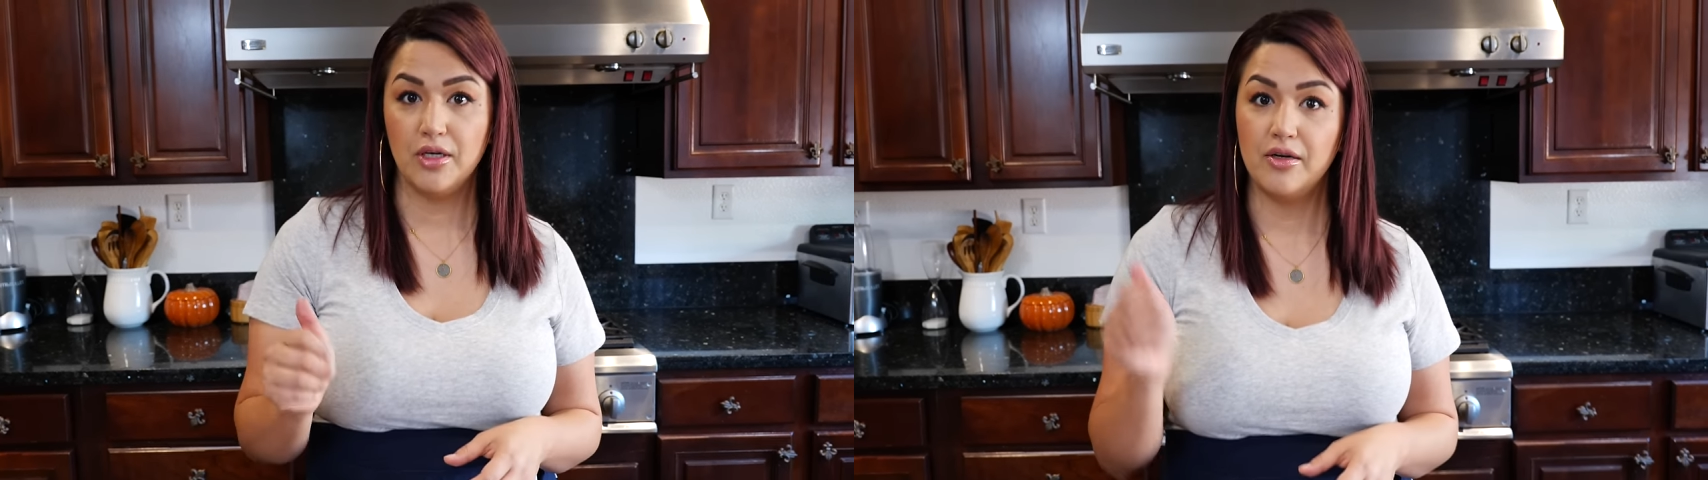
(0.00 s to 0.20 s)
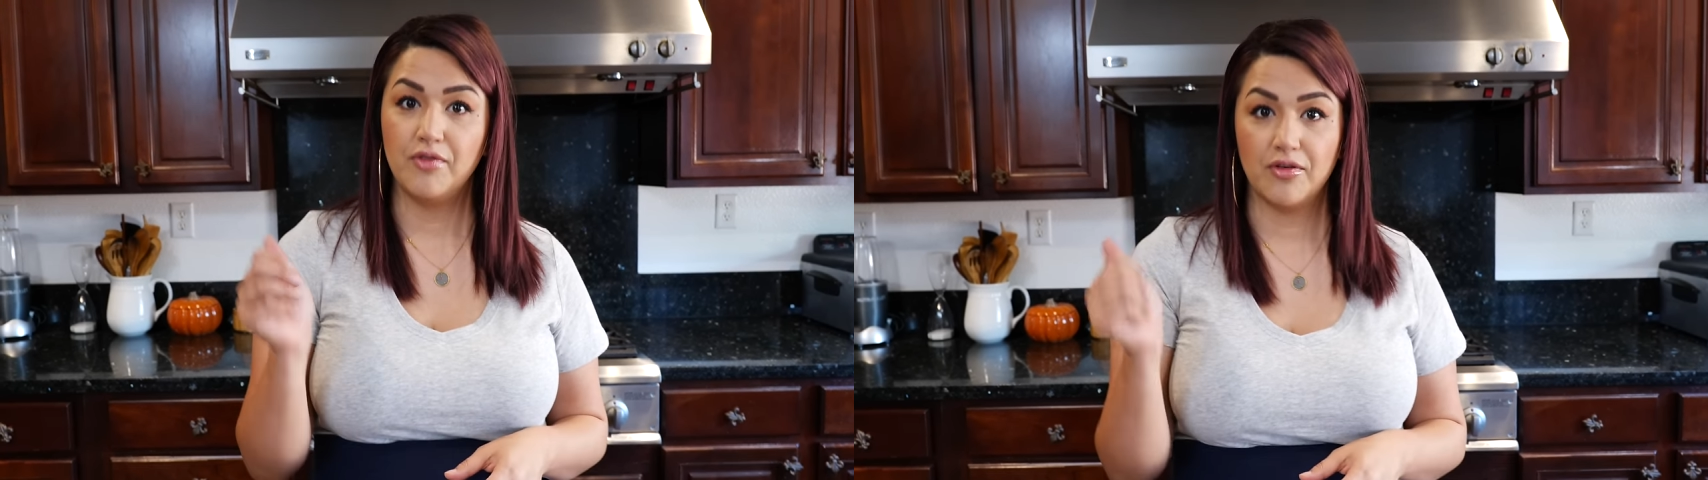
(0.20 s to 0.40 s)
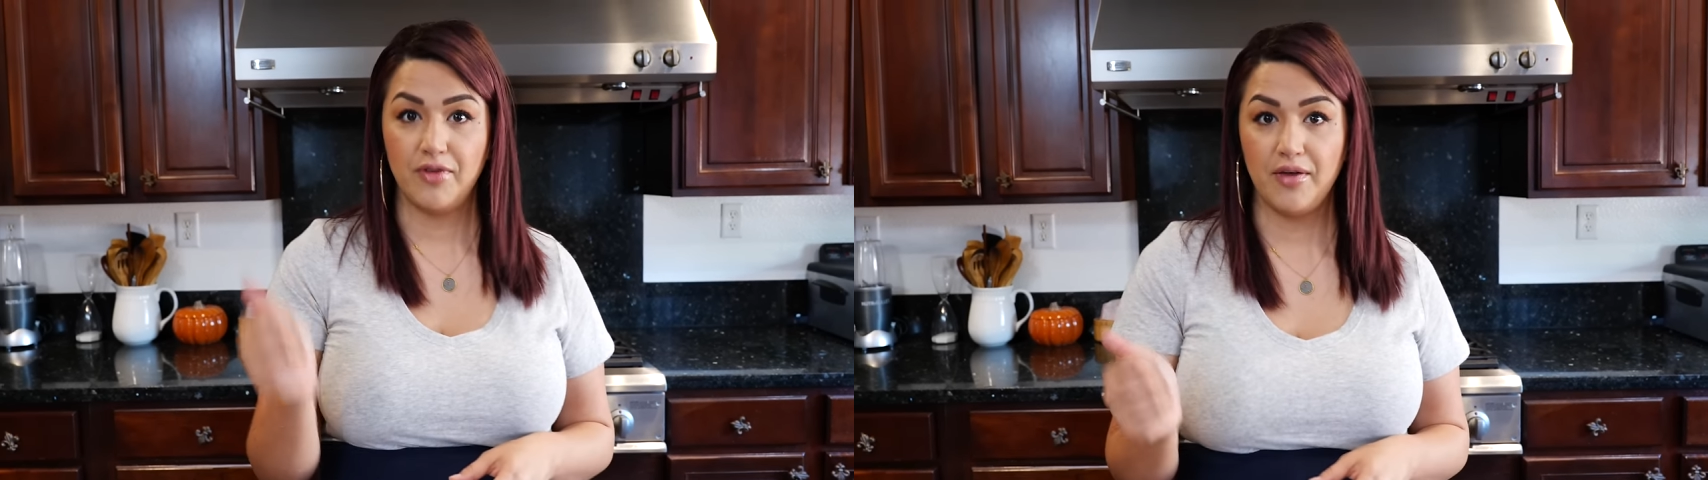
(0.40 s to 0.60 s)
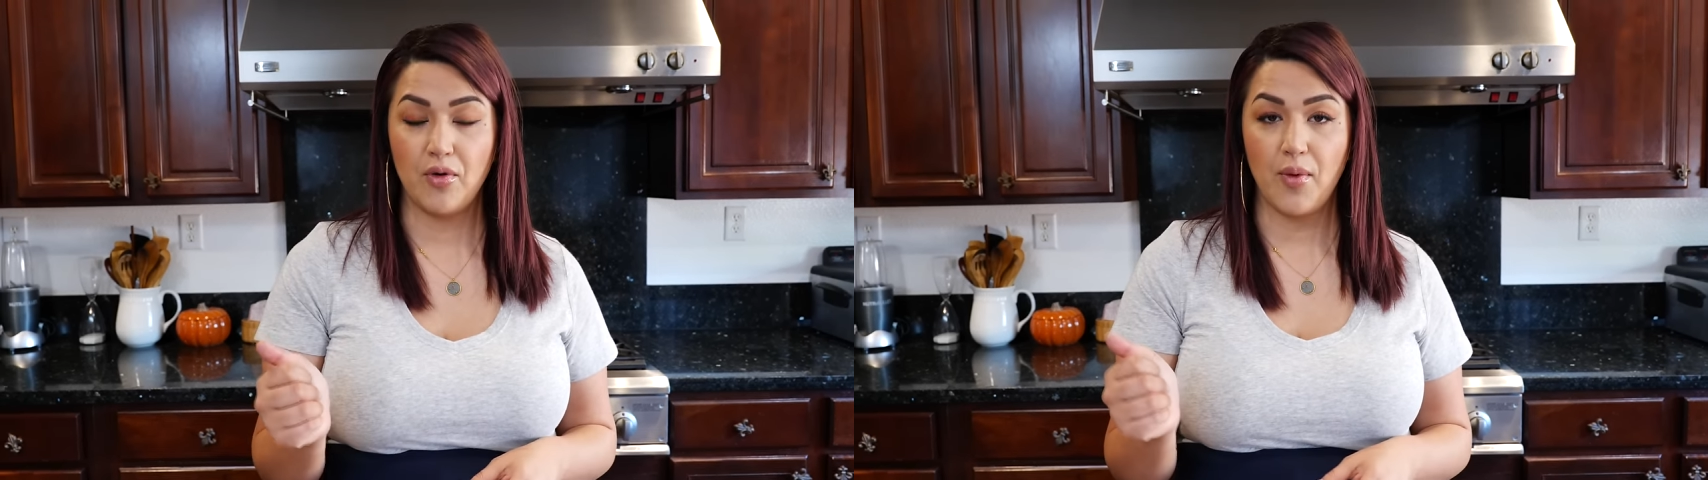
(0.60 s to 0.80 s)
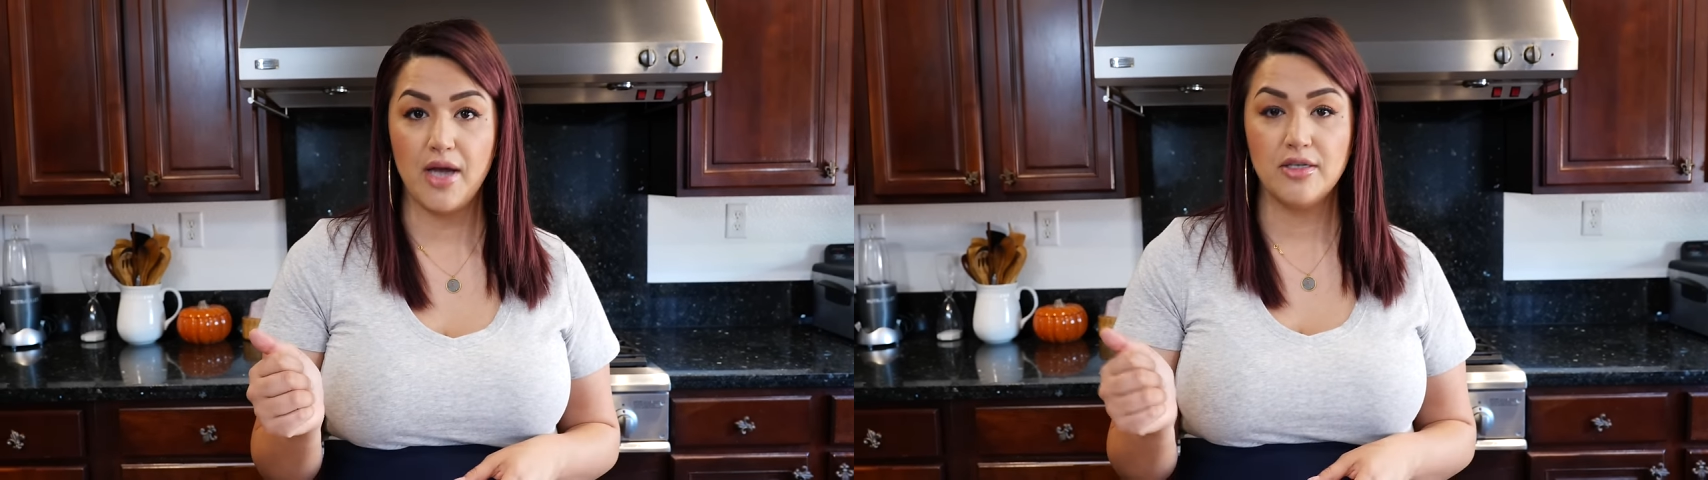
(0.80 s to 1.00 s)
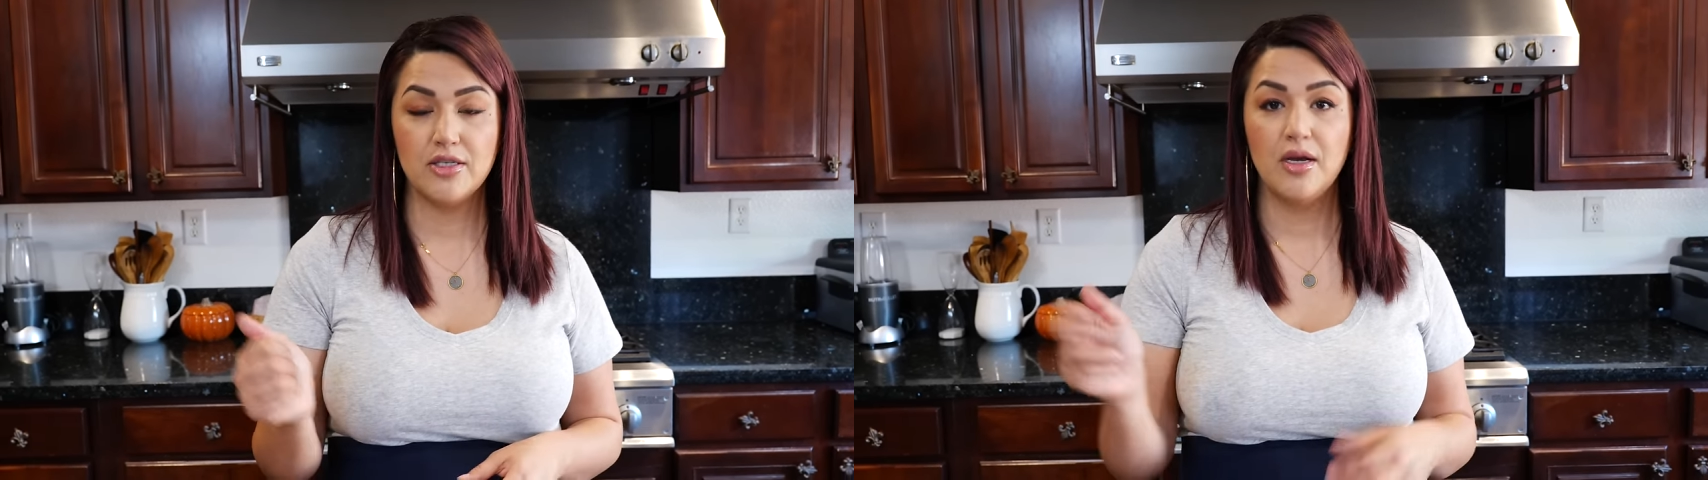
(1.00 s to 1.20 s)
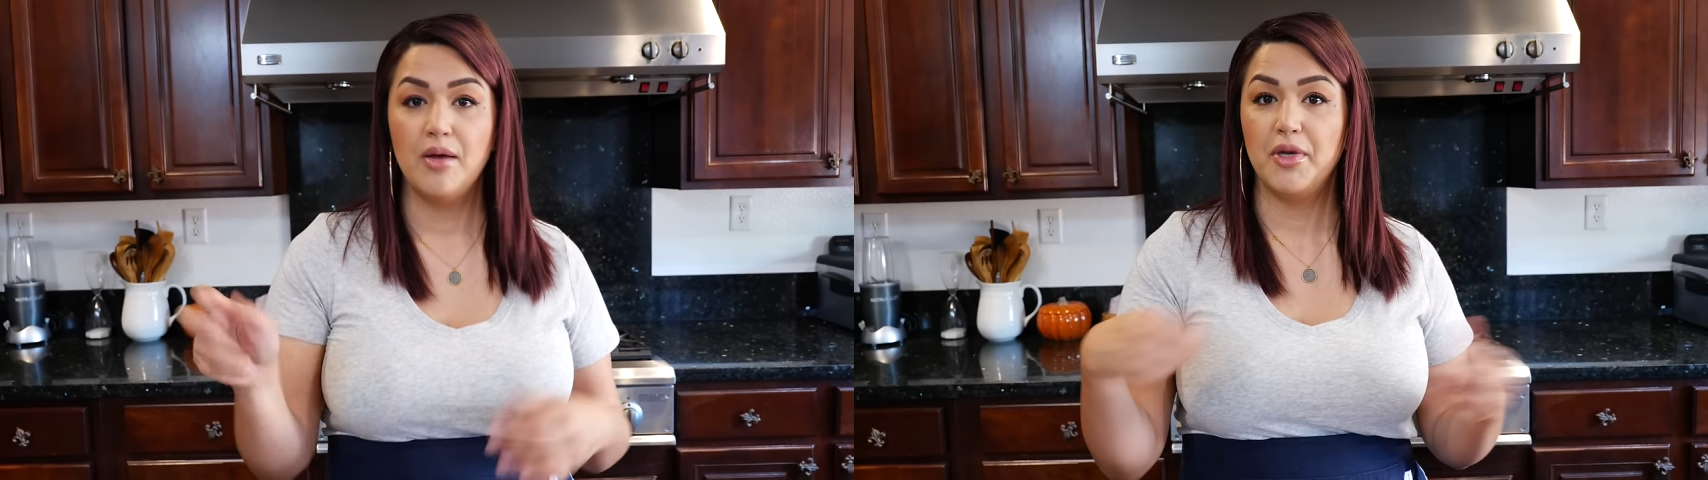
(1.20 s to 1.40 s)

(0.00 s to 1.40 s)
of your favorite ranch,